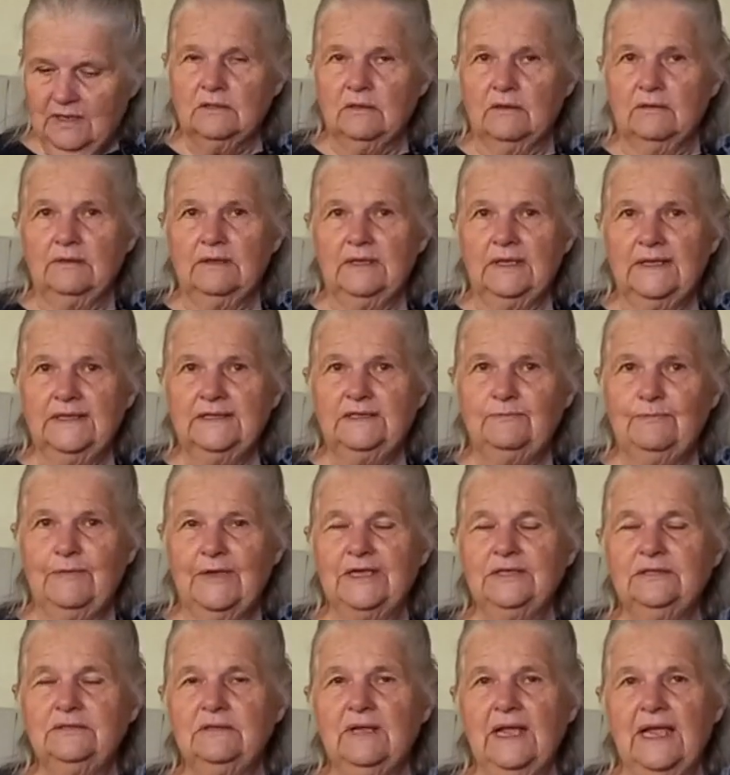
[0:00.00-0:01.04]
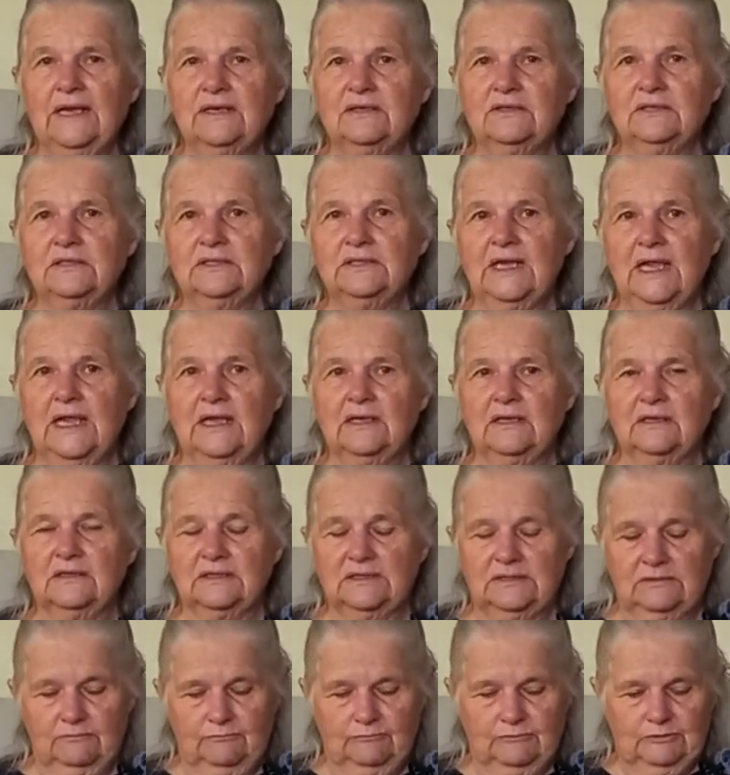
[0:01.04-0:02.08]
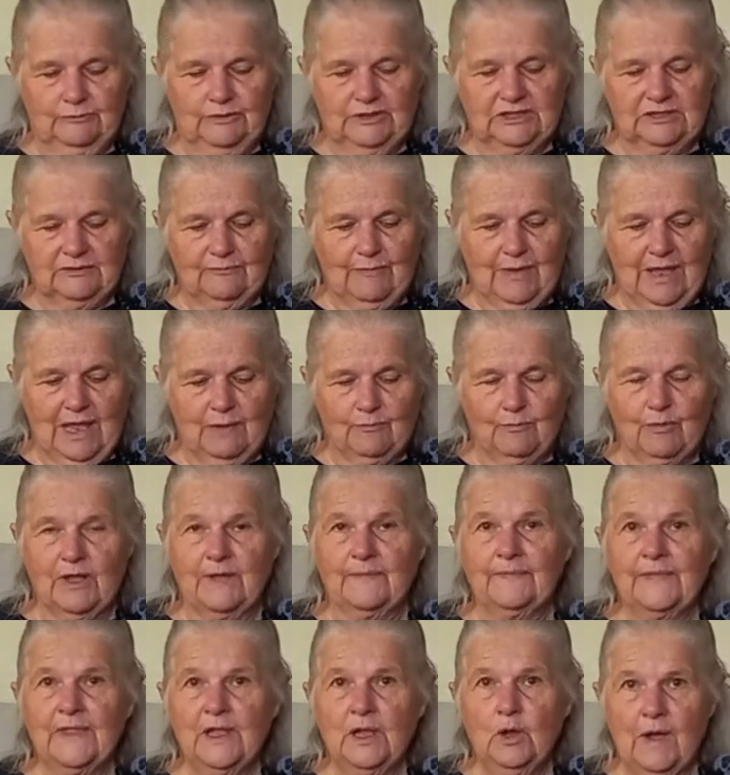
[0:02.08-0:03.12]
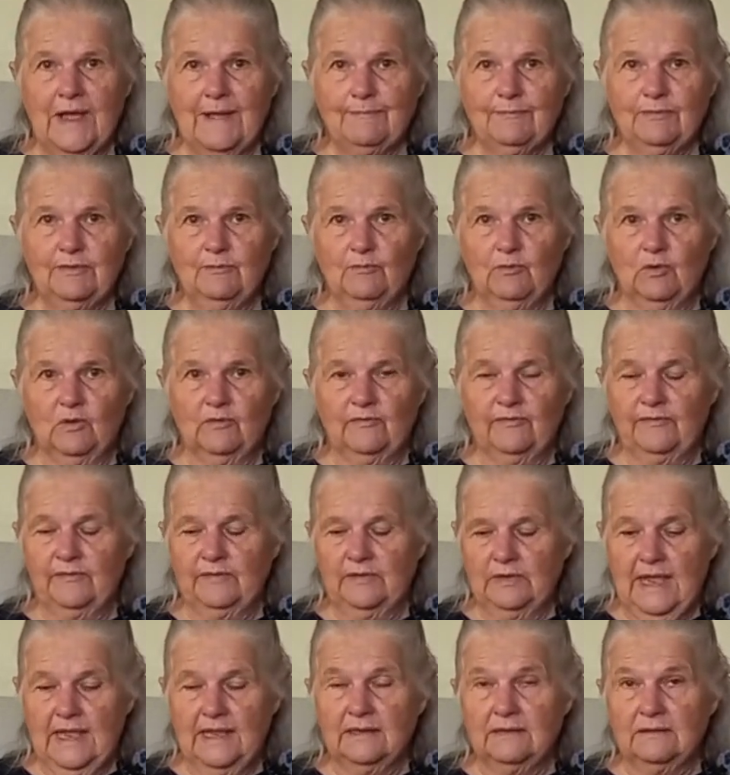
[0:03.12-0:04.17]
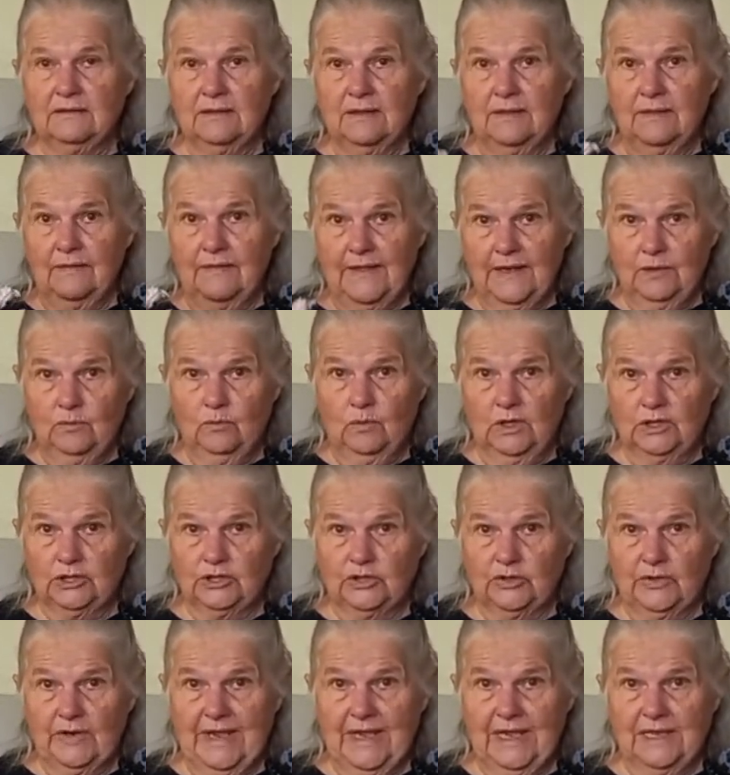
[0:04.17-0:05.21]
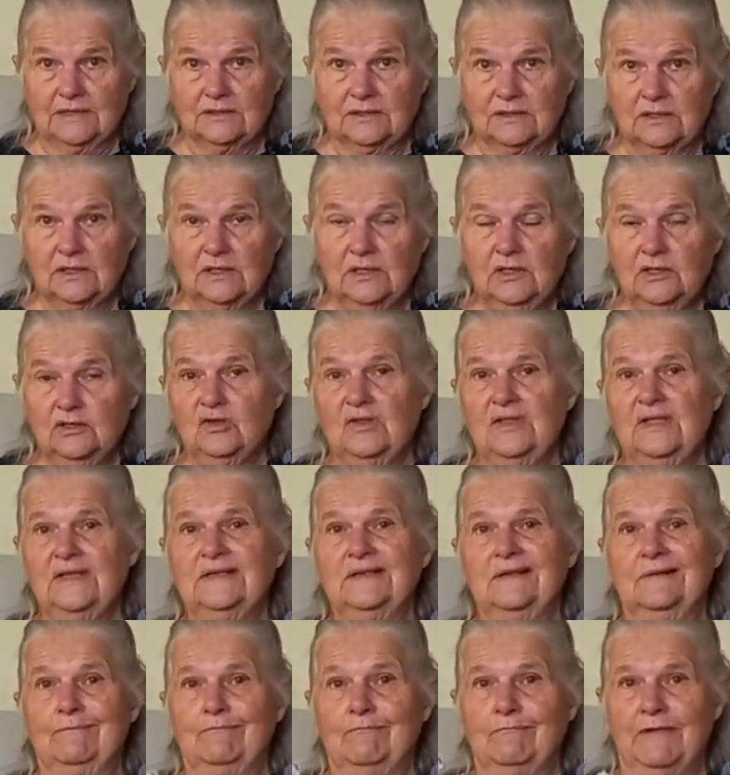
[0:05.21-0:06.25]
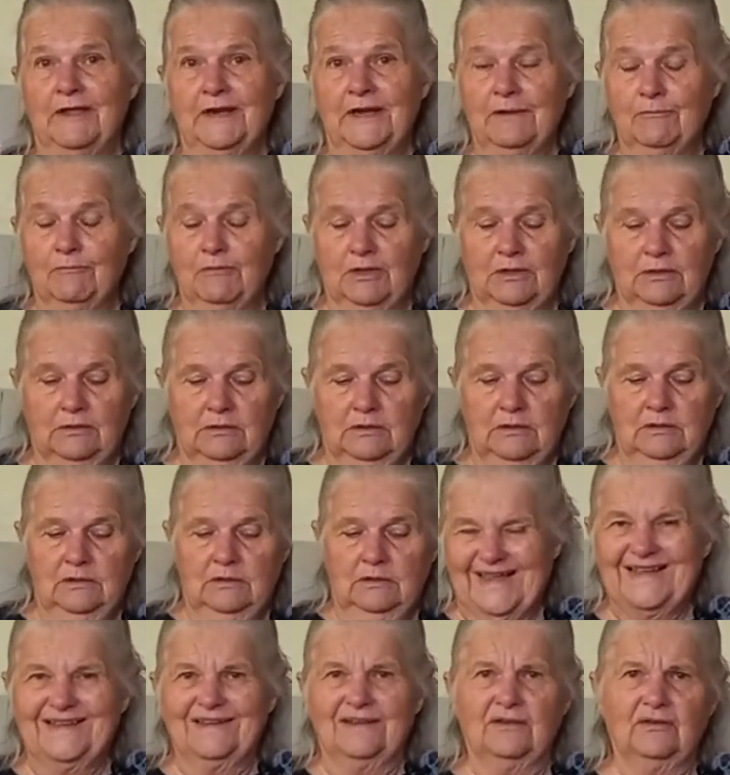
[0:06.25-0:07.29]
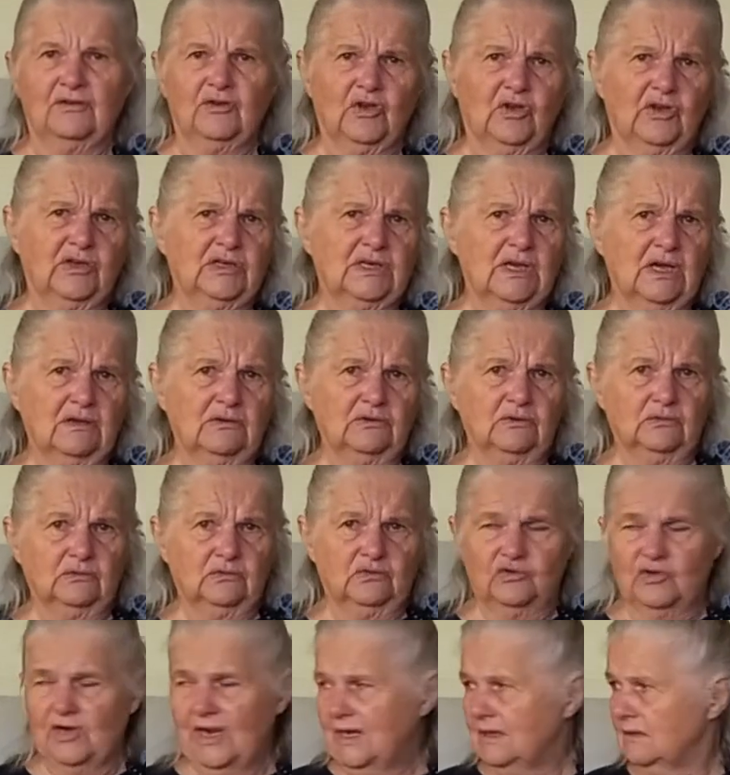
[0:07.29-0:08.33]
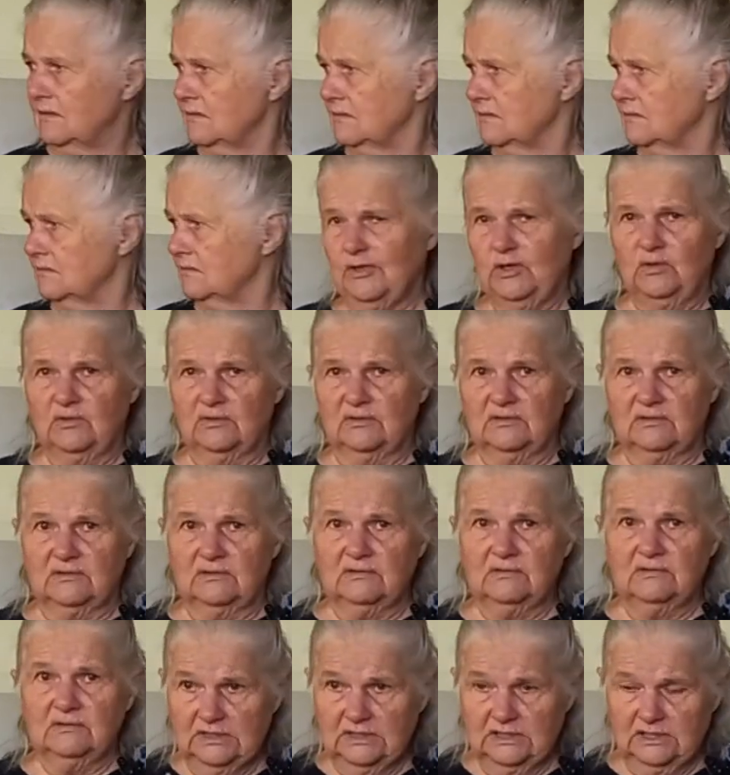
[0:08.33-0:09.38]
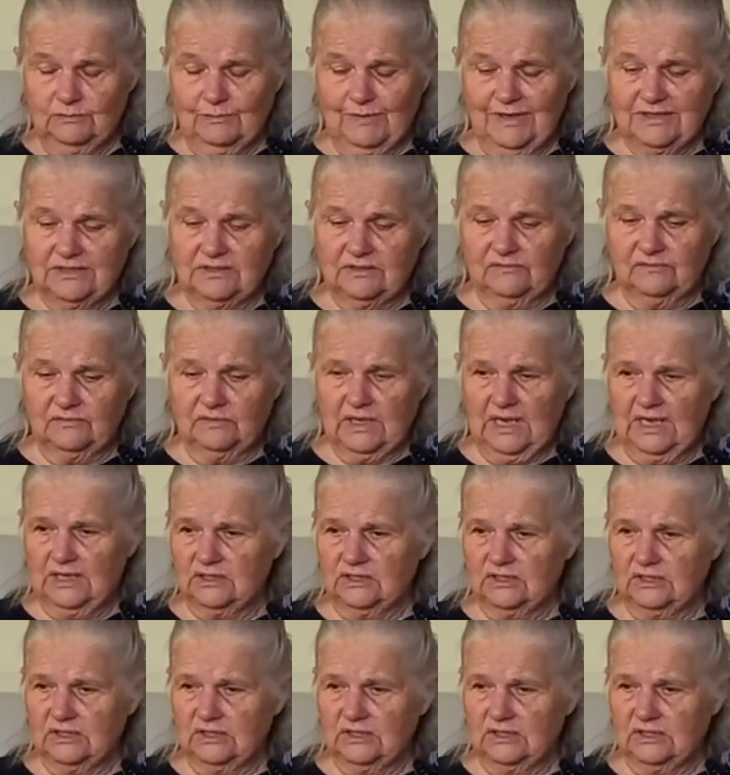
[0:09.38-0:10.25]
So it's best to actually take a piece of paper, wipe them off, and then wash your hands. So there's minimal gunk going down your drain, because it's expensive to